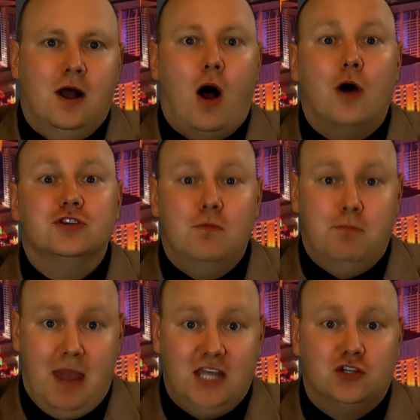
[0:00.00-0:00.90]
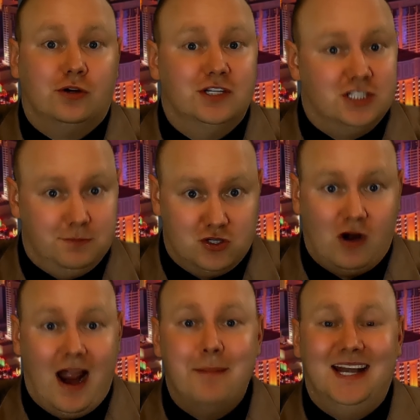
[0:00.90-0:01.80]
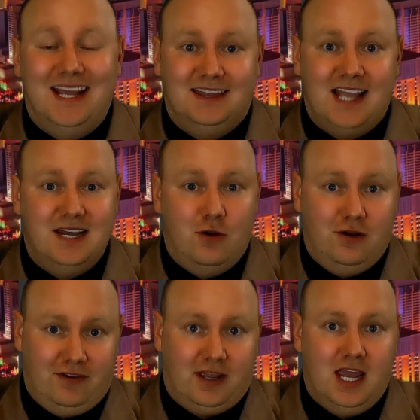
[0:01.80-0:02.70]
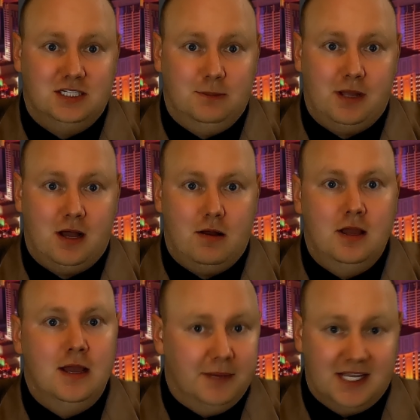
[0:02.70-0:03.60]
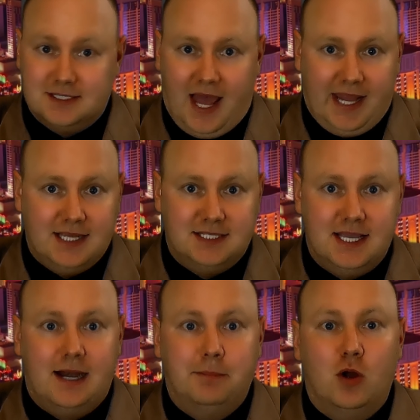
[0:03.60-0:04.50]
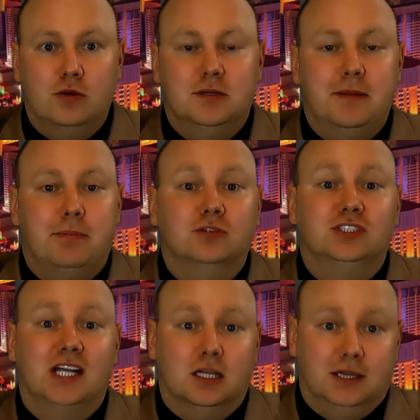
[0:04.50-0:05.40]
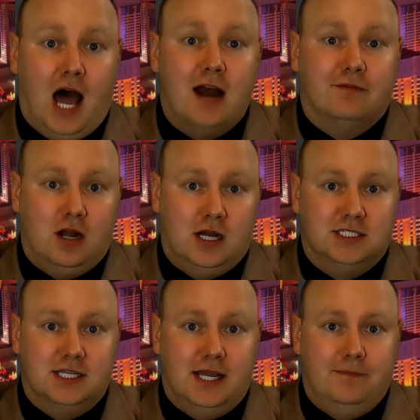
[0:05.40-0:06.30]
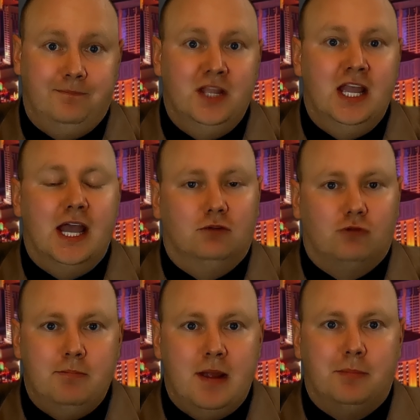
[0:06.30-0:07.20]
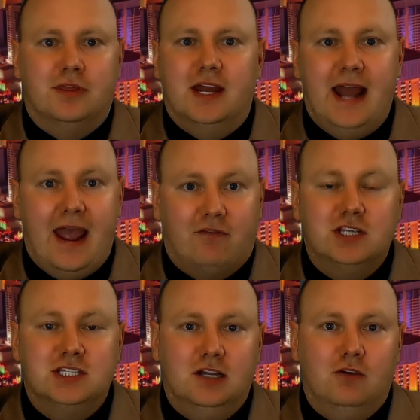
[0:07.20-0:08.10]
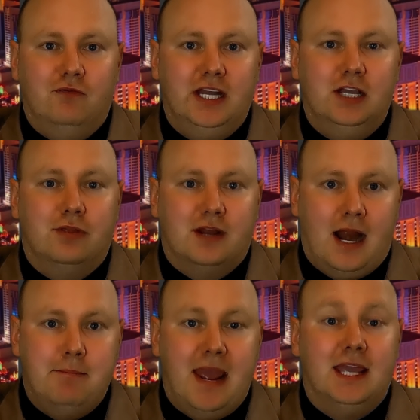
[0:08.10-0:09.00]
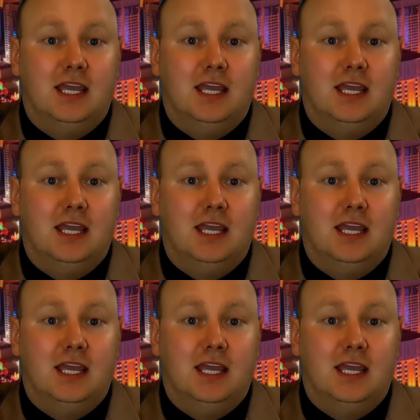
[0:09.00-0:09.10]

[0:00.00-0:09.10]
Also, make sure and subscribe and hit that notification bell because, like I said, I'm going to be posting a lot of content. And remember that every single video that I make